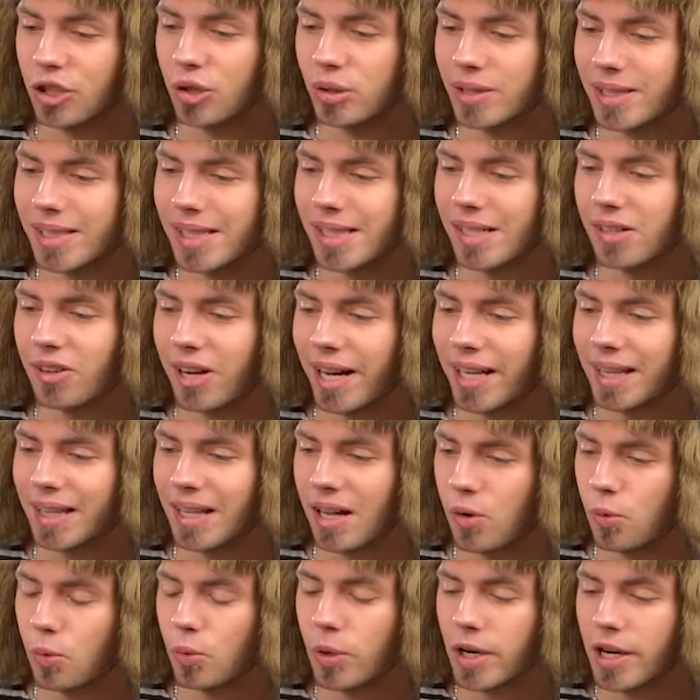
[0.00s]
You see, right
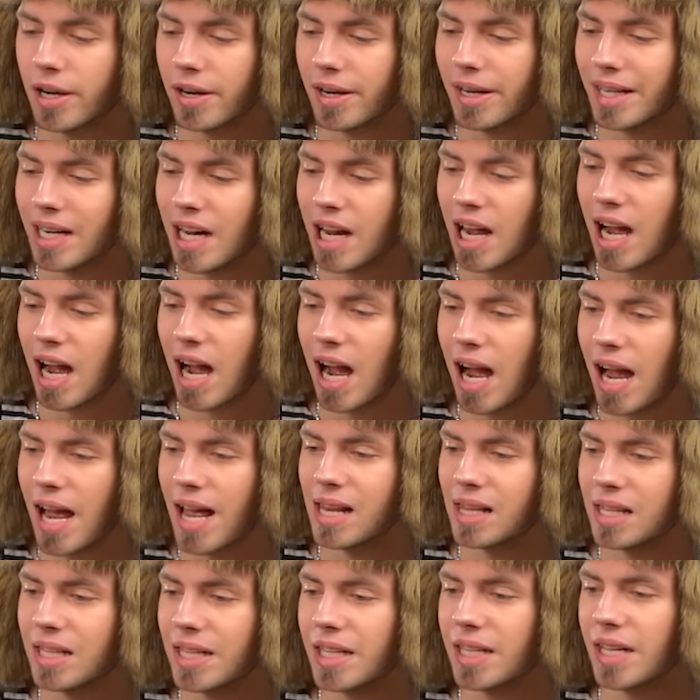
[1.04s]
now we're in a
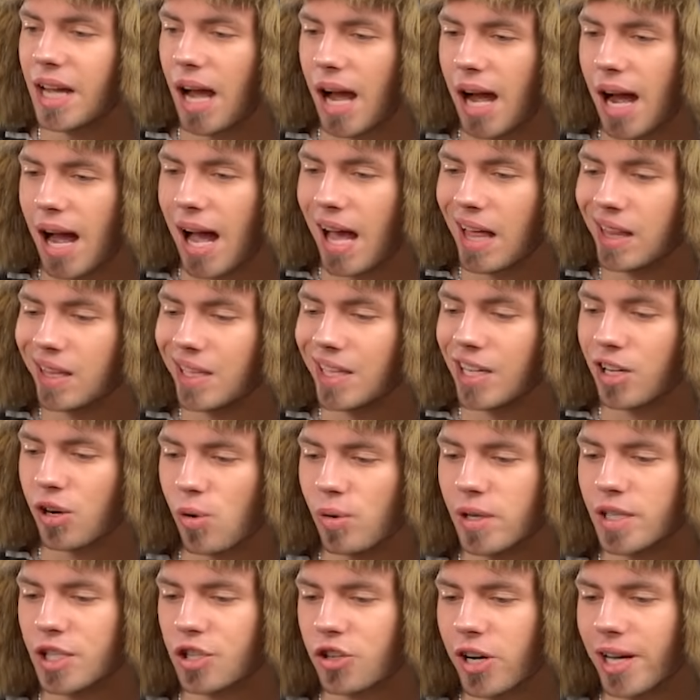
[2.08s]
highly
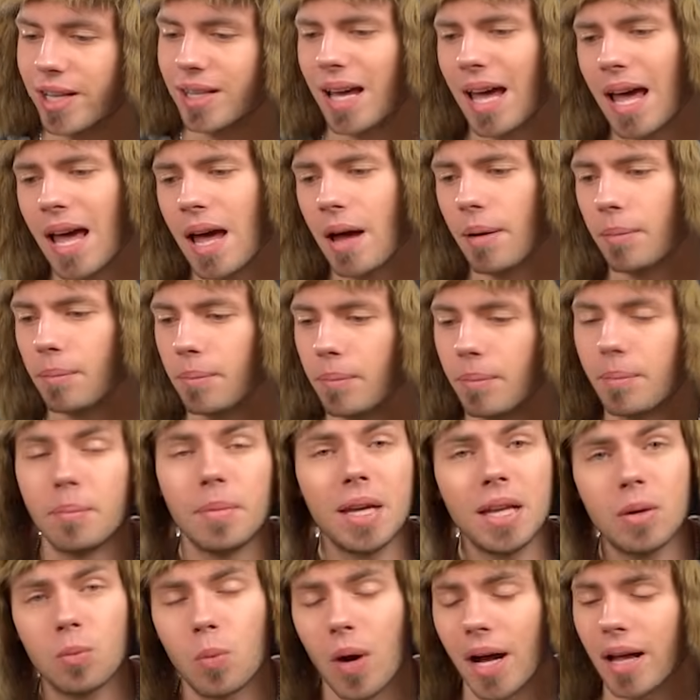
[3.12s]
growing trend.
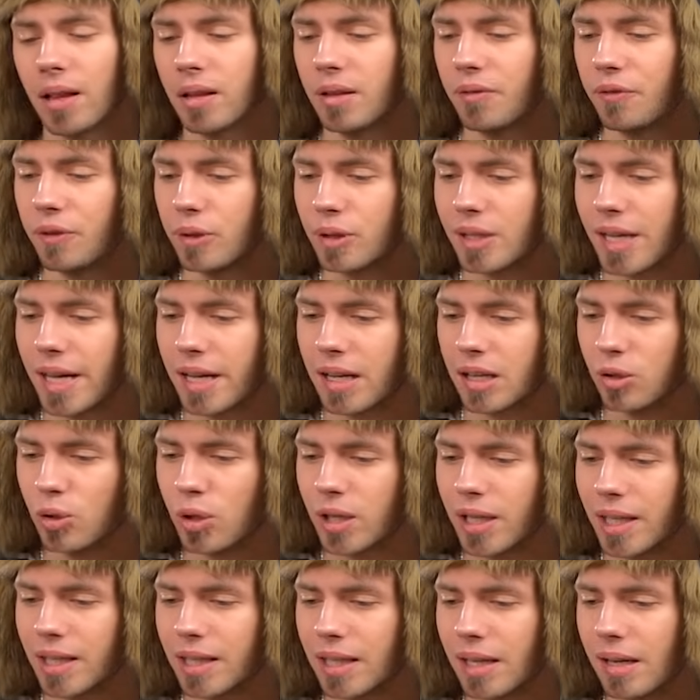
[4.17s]
Meanwhile, if you take a
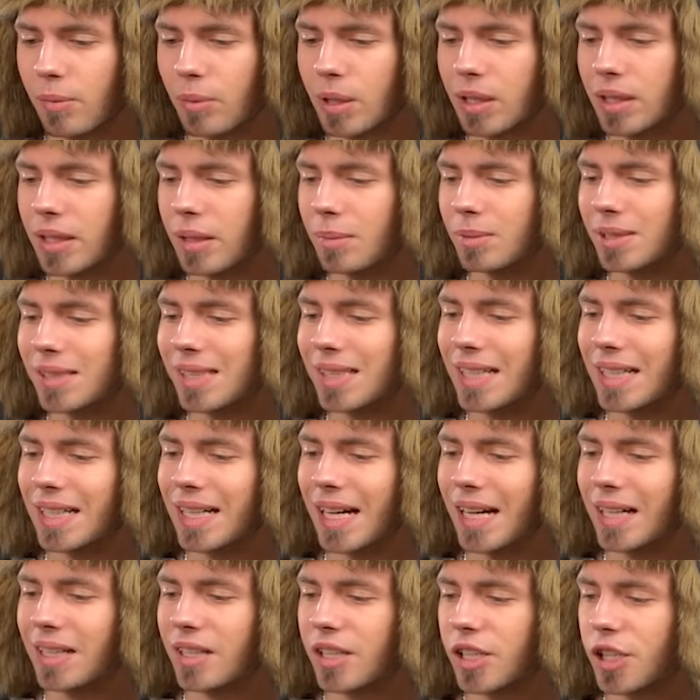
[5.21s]
look at the Williams
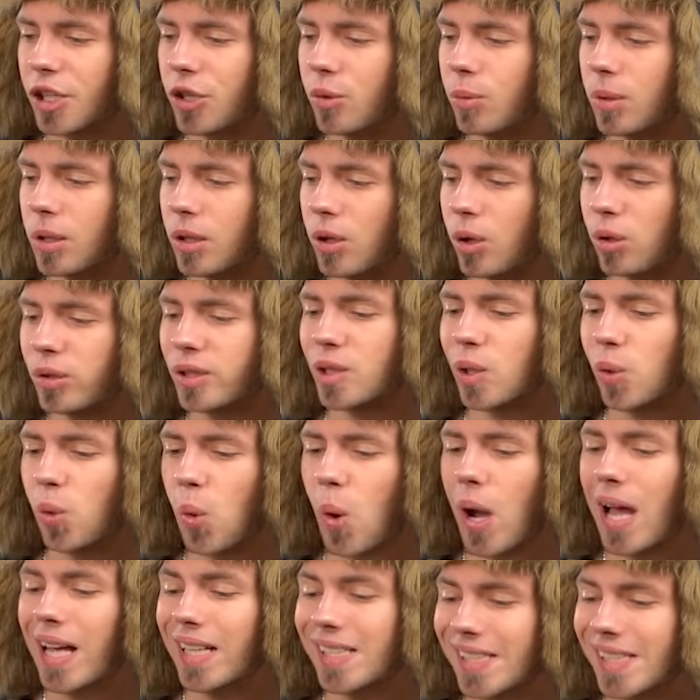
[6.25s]
indicator, you will
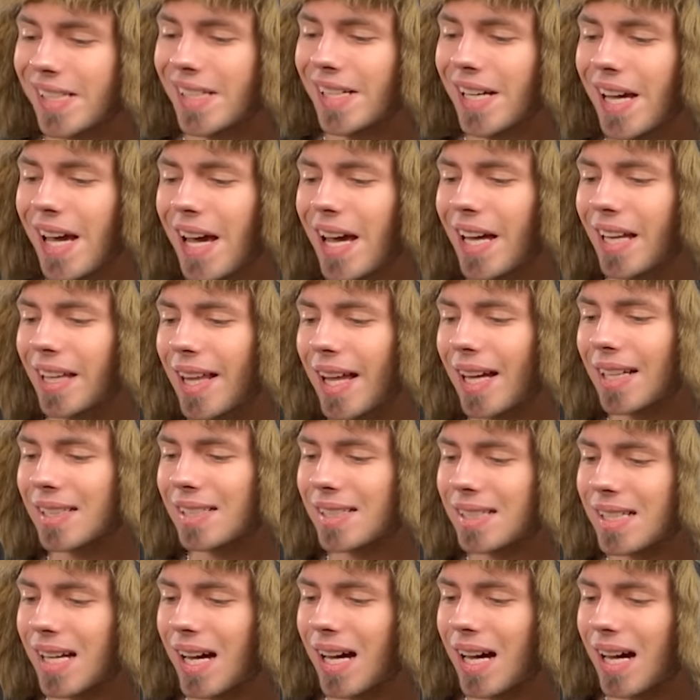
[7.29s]
also see
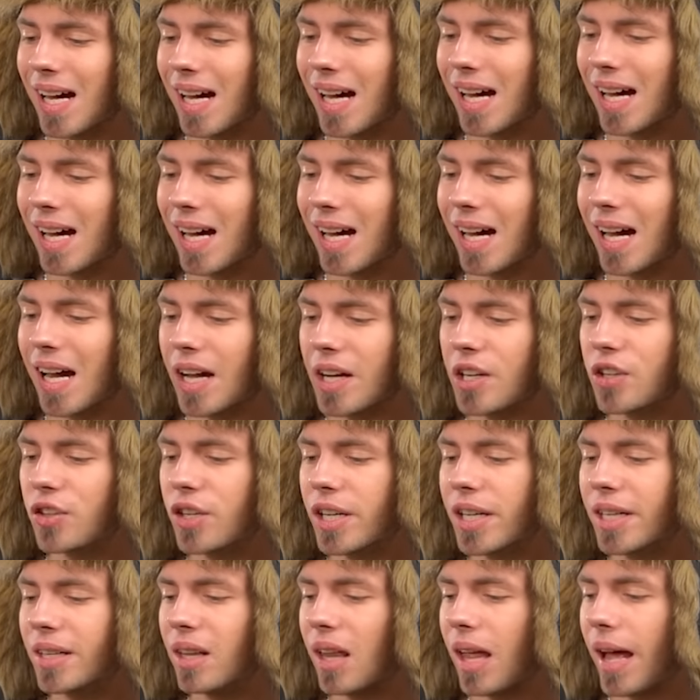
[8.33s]
this
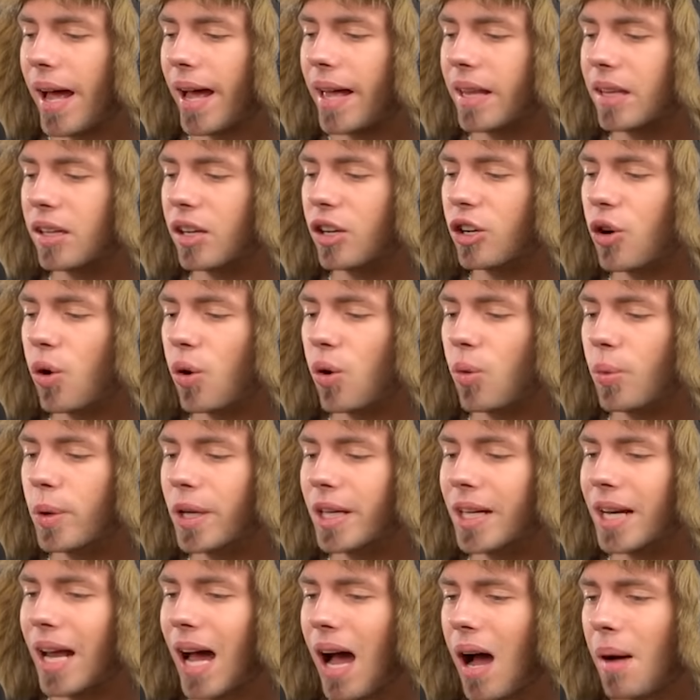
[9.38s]
green line
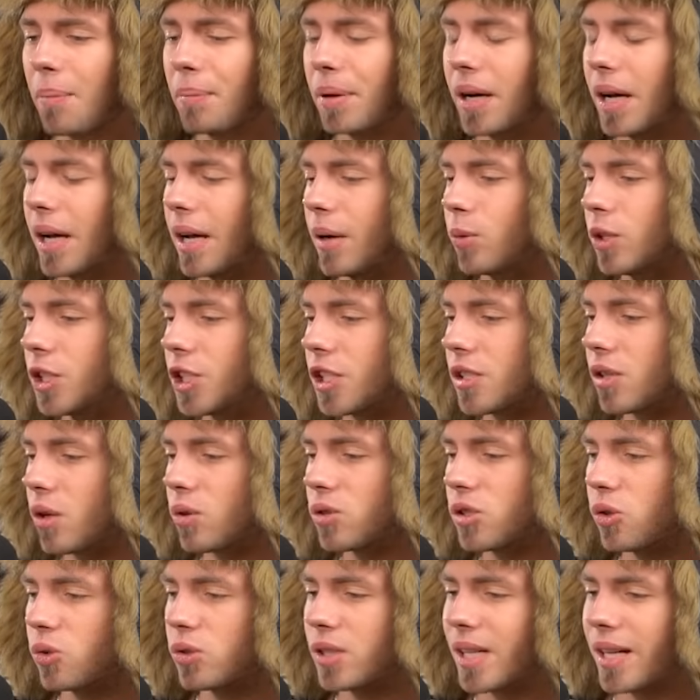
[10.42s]
growing up, which is
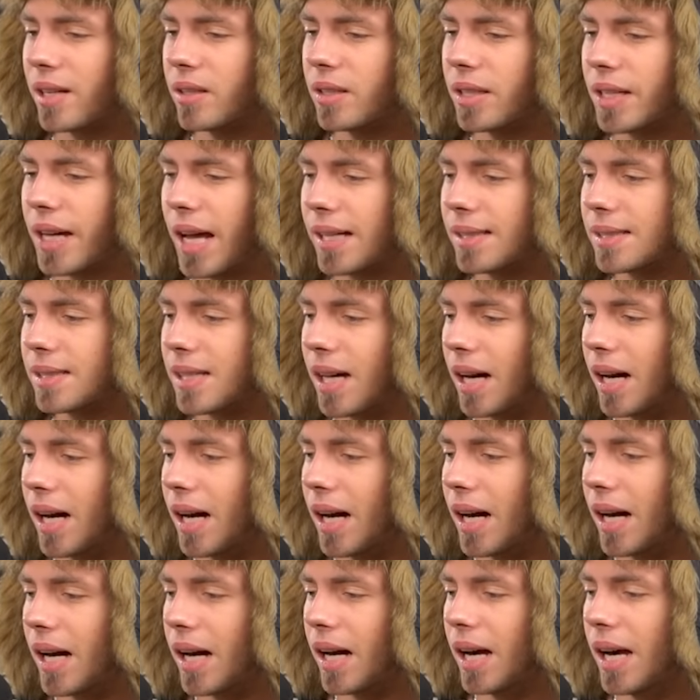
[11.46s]
also telling us
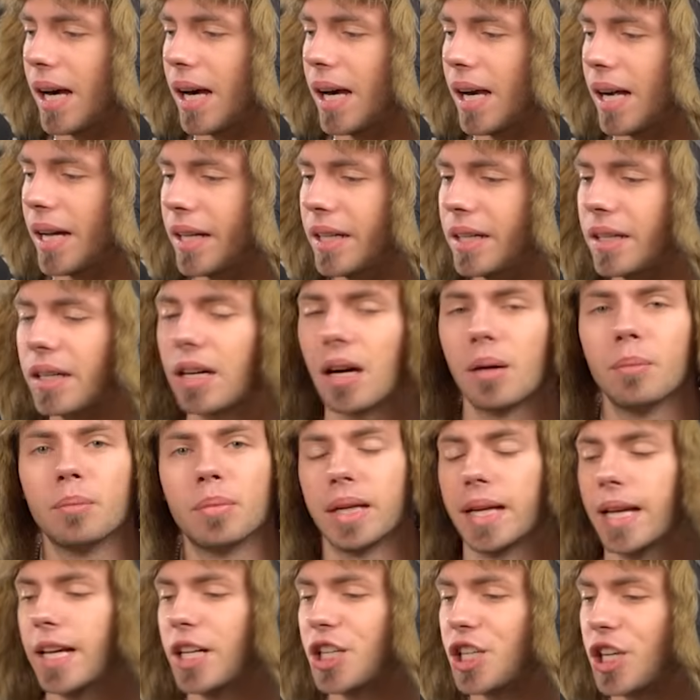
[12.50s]
in
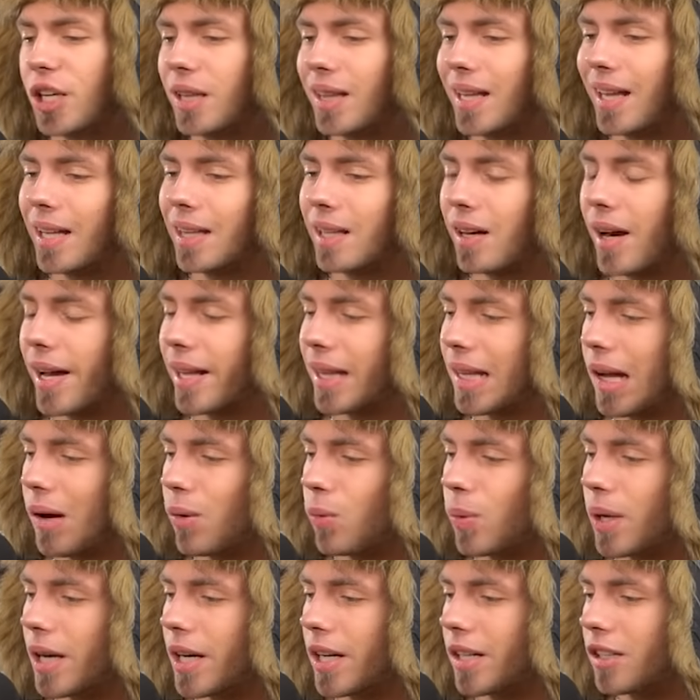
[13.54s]
combination that right now
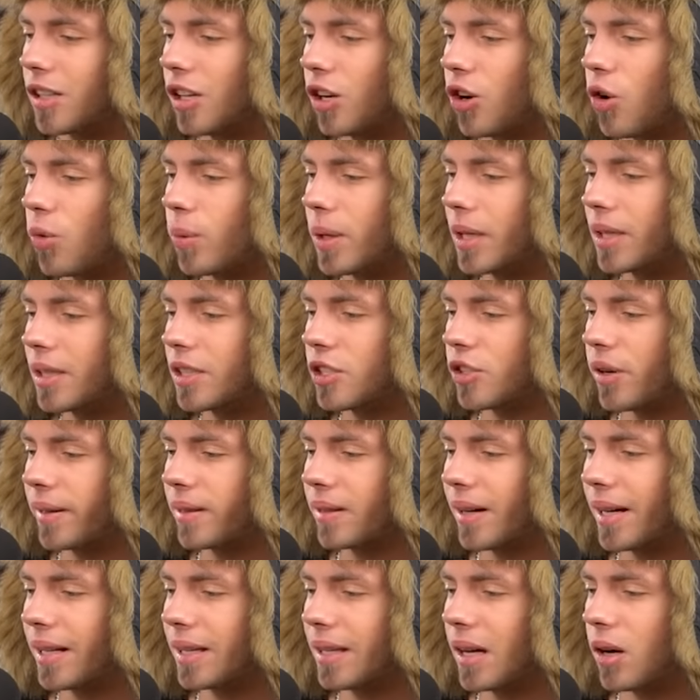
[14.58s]
we're in a growing
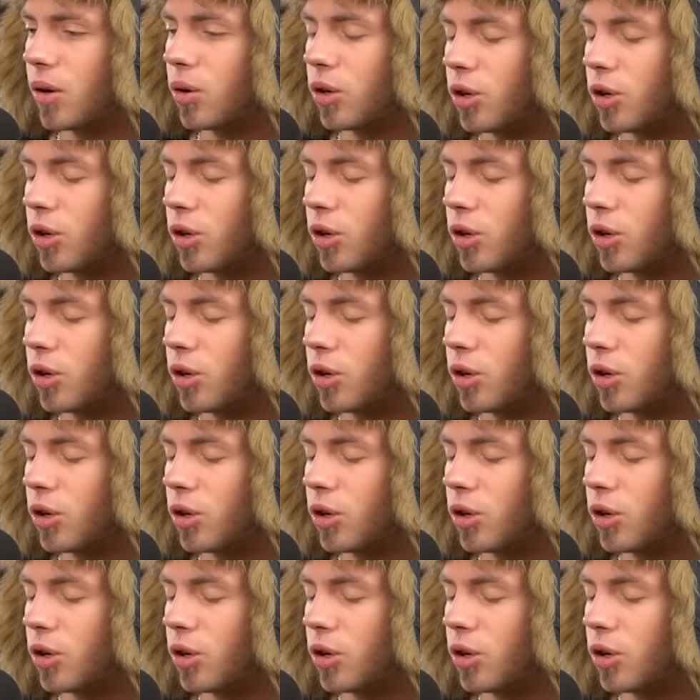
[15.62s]
trend right now.